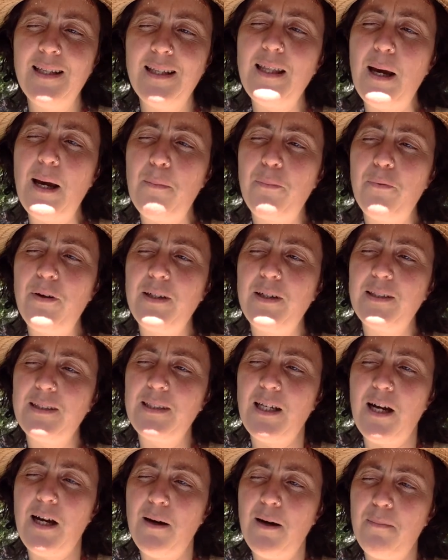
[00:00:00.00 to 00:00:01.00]
That brings
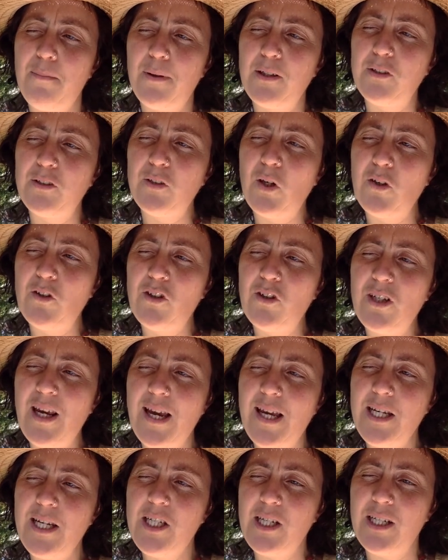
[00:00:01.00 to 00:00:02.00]
up
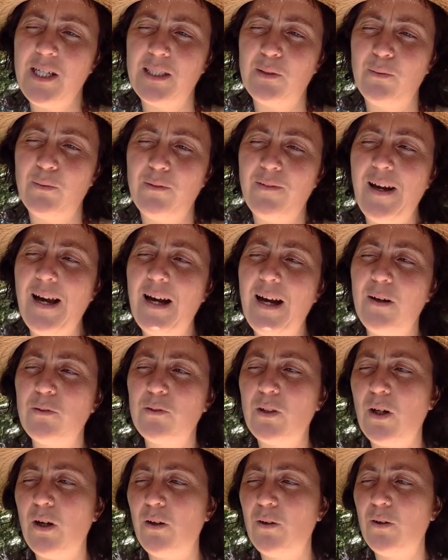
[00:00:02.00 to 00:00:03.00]
associations with
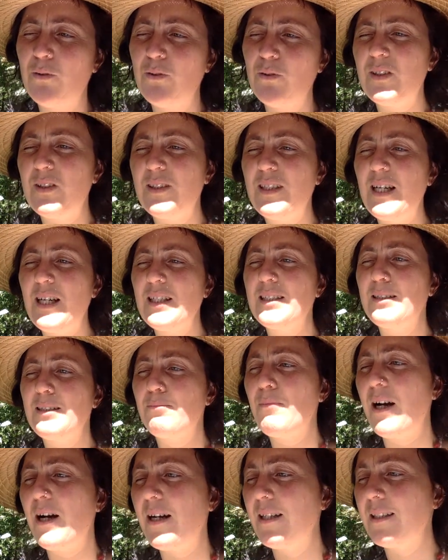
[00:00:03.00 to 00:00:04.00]
household dust
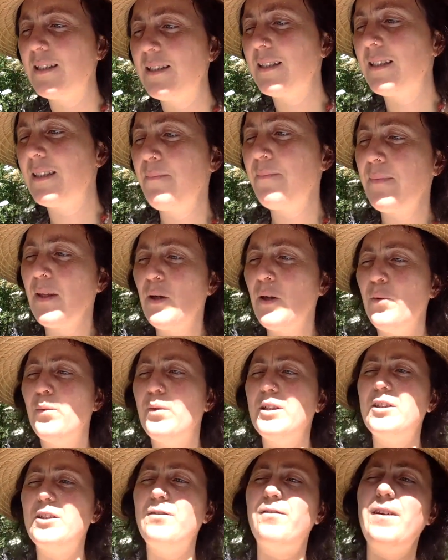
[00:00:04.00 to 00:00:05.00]
mites,
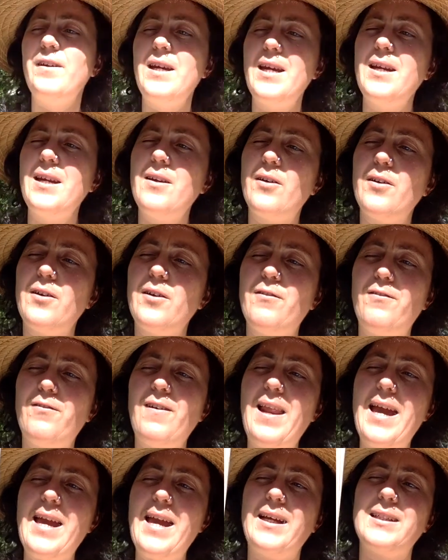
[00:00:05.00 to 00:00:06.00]
which feed on the
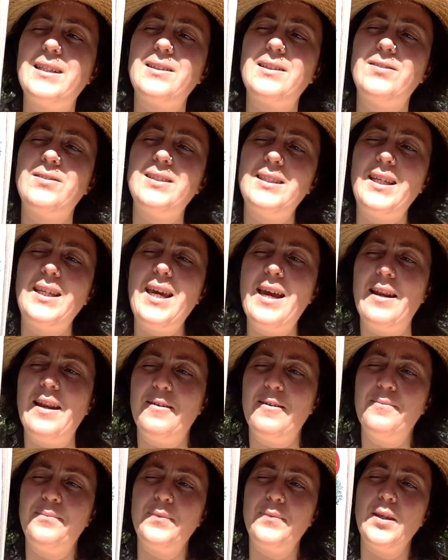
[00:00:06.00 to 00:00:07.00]
flakes of
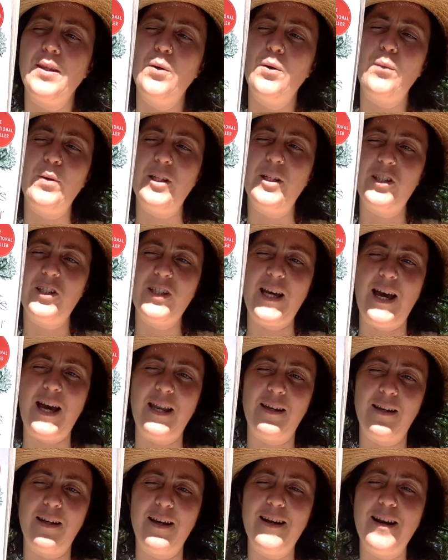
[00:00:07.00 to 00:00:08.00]
skin we
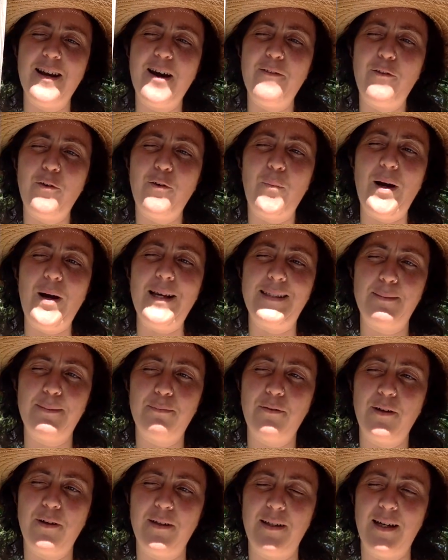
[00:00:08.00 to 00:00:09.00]
shed and other waste
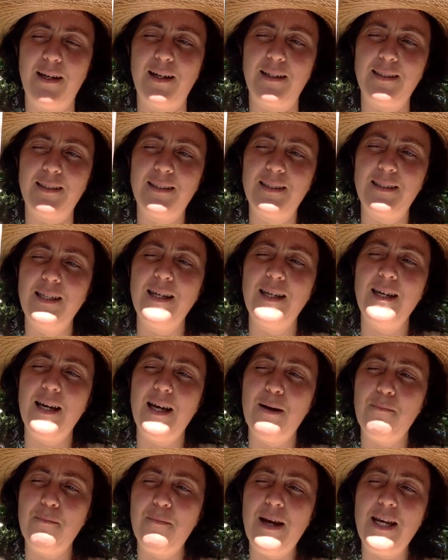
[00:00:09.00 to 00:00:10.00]
products,
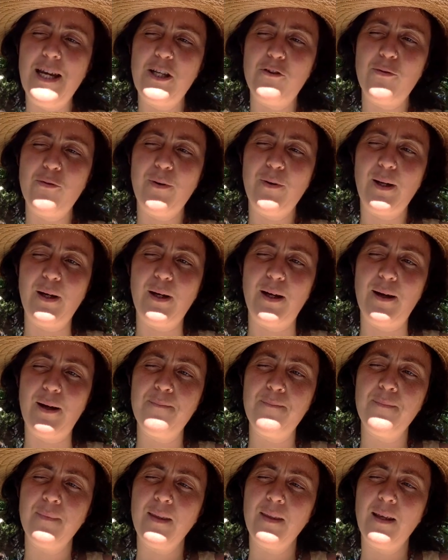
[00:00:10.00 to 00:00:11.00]
and may trigger
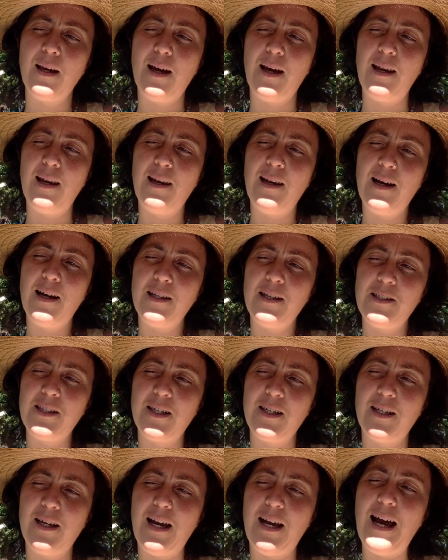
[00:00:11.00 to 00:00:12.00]

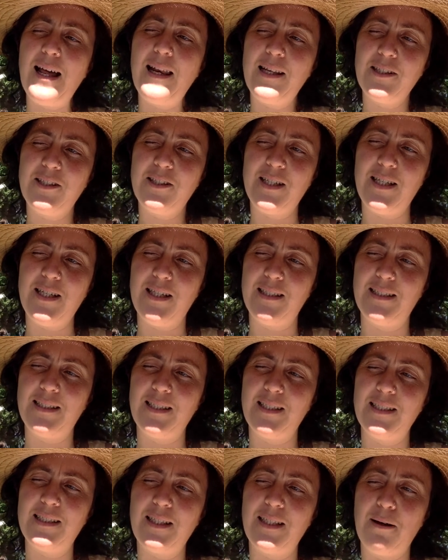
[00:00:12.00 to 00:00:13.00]
allergies
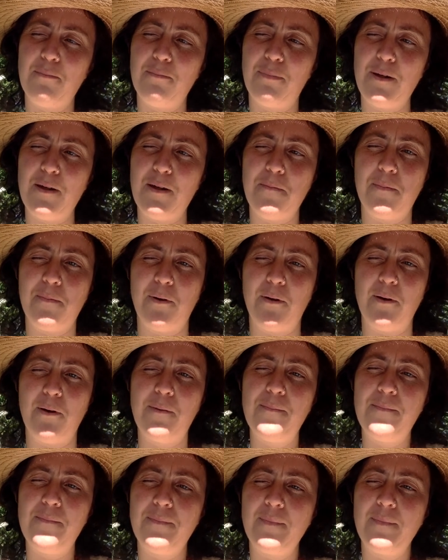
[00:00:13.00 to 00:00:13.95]
in some people.